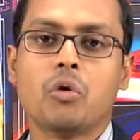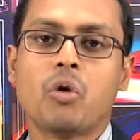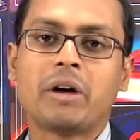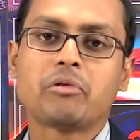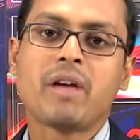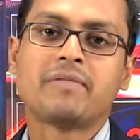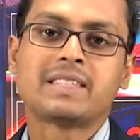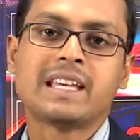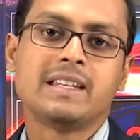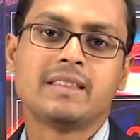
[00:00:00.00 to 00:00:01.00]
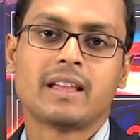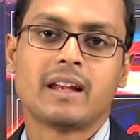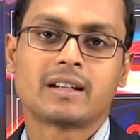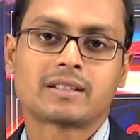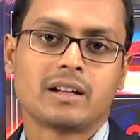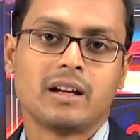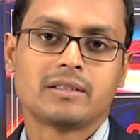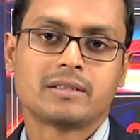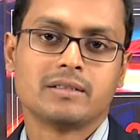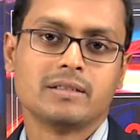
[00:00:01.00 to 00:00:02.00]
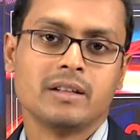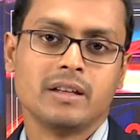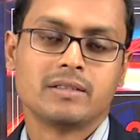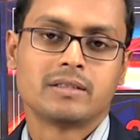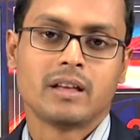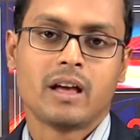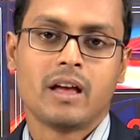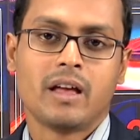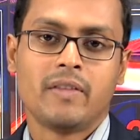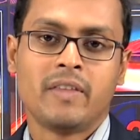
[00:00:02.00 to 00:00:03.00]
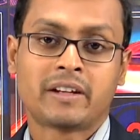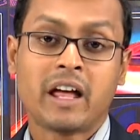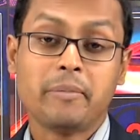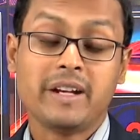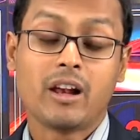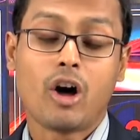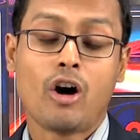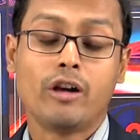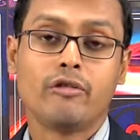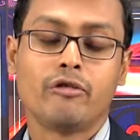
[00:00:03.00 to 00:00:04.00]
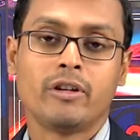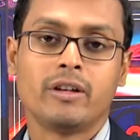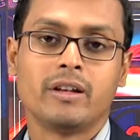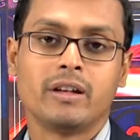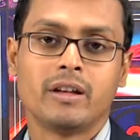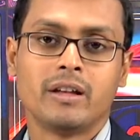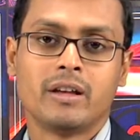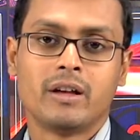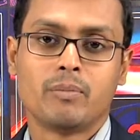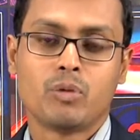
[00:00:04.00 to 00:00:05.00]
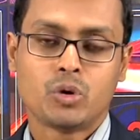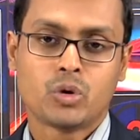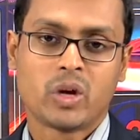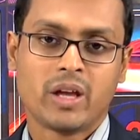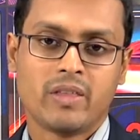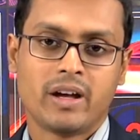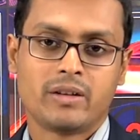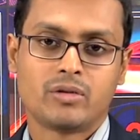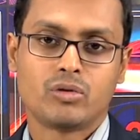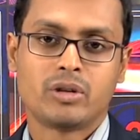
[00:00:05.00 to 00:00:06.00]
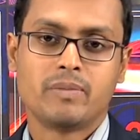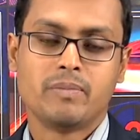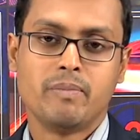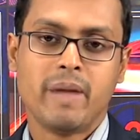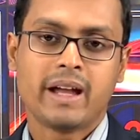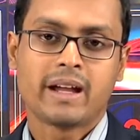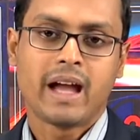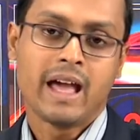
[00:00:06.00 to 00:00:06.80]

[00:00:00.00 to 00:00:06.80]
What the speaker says: What we have seen in the last class is the terminal olefin put together to make